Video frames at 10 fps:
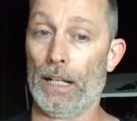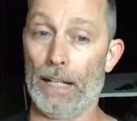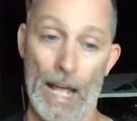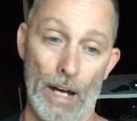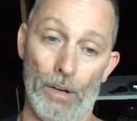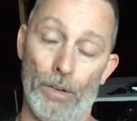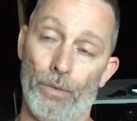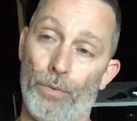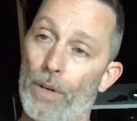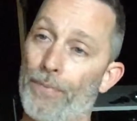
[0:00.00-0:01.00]
Now,
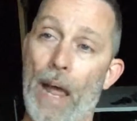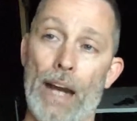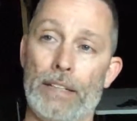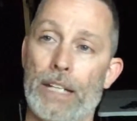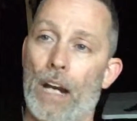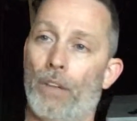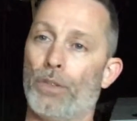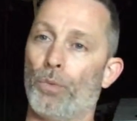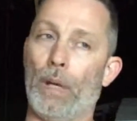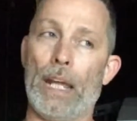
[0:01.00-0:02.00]
for the Fatty
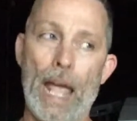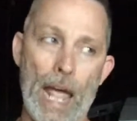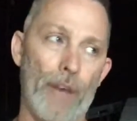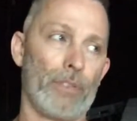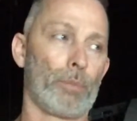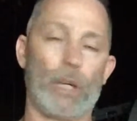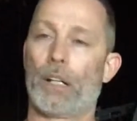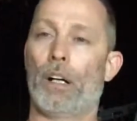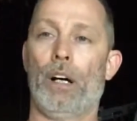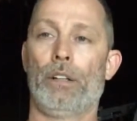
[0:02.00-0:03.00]
Challenge, we have to break
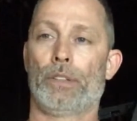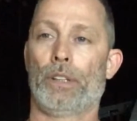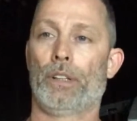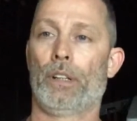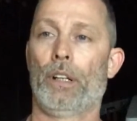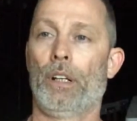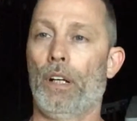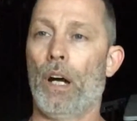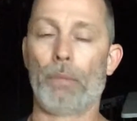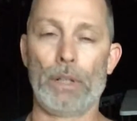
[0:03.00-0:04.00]
100.
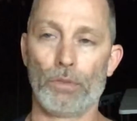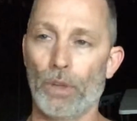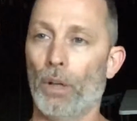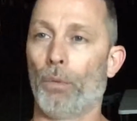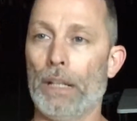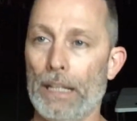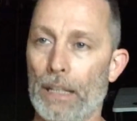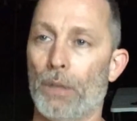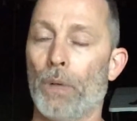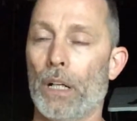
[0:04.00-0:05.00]
I mean, really, we
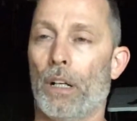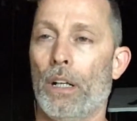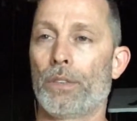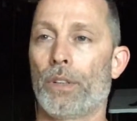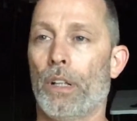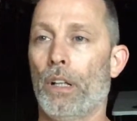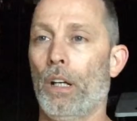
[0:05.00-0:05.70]
need to break 100.